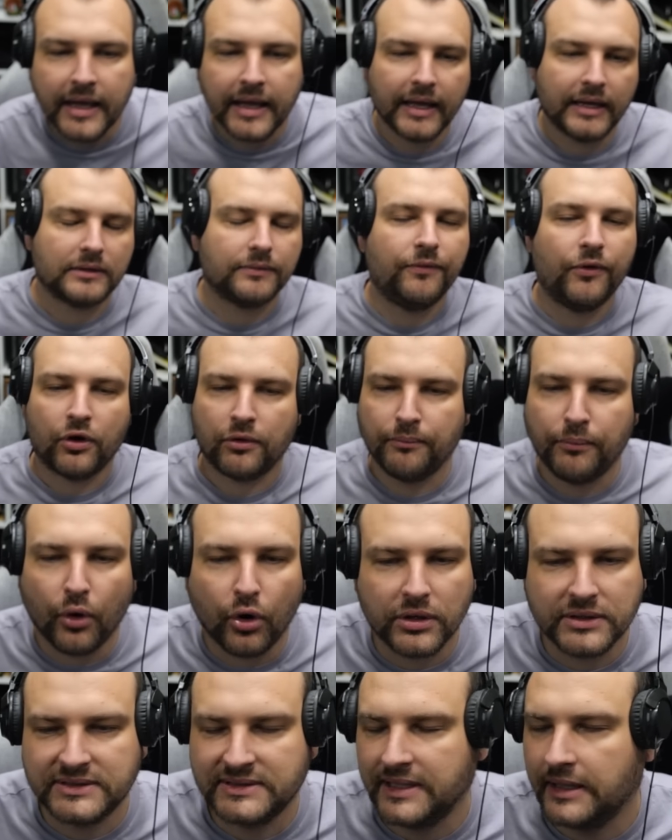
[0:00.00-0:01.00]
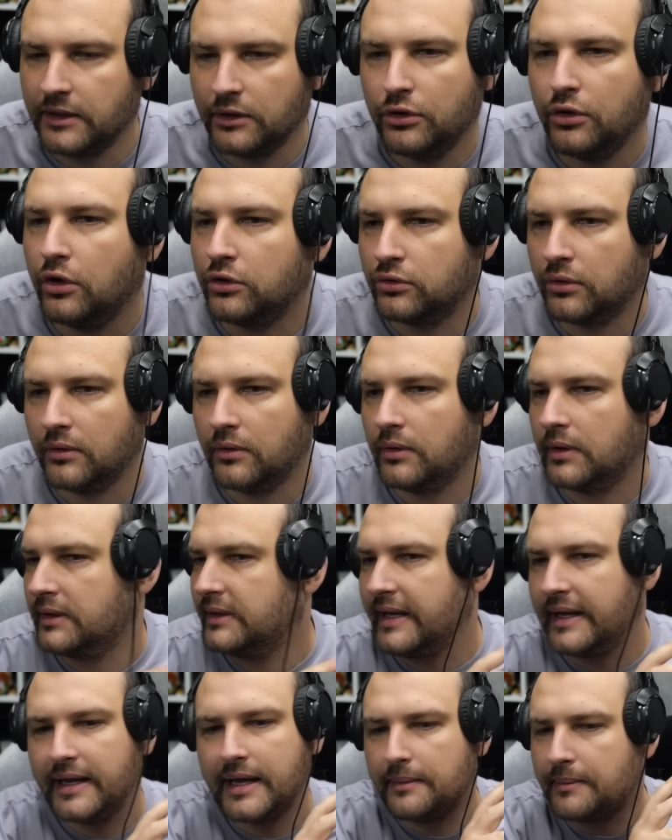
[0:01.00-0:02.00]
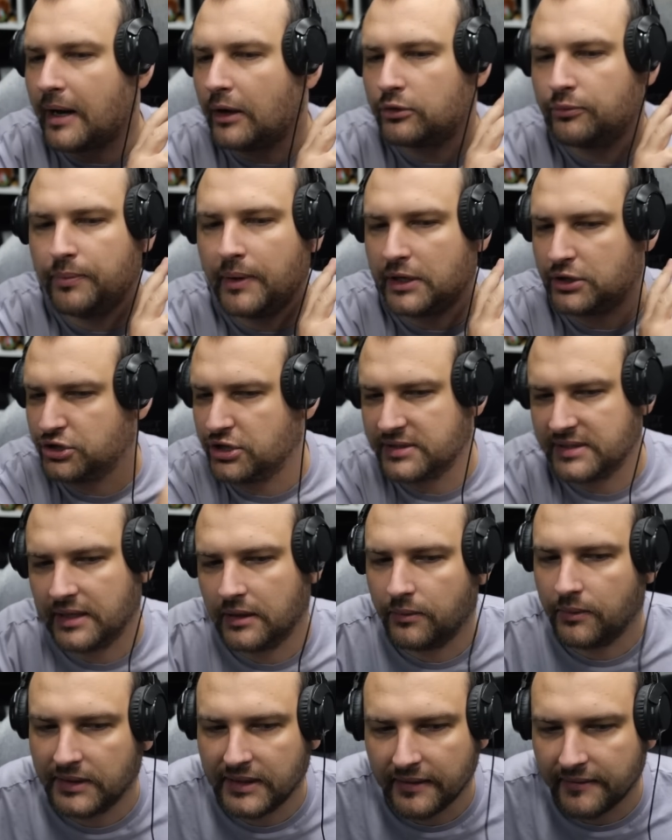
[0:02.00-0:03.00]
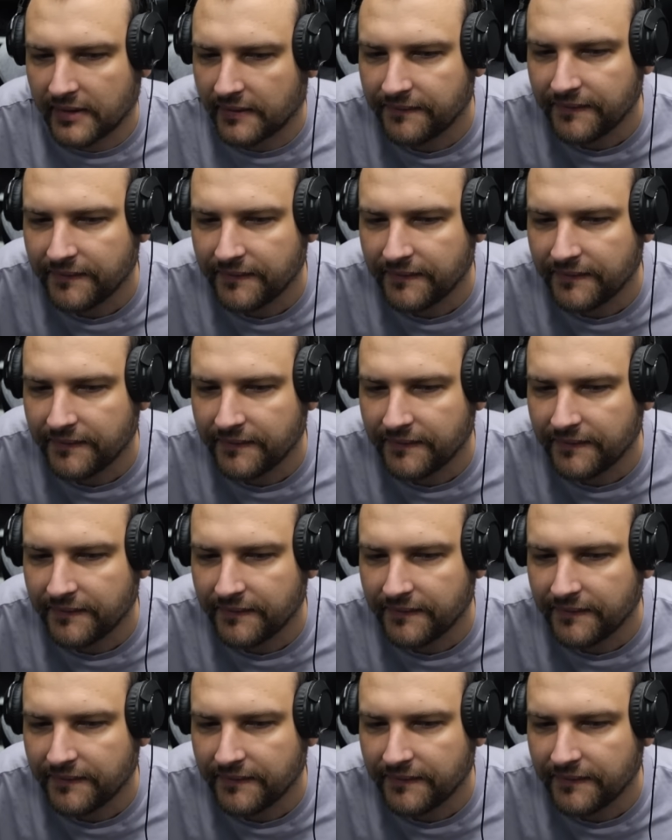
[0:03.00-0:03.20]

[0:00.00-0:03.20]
it for bonds and not to think about purchasing whatever,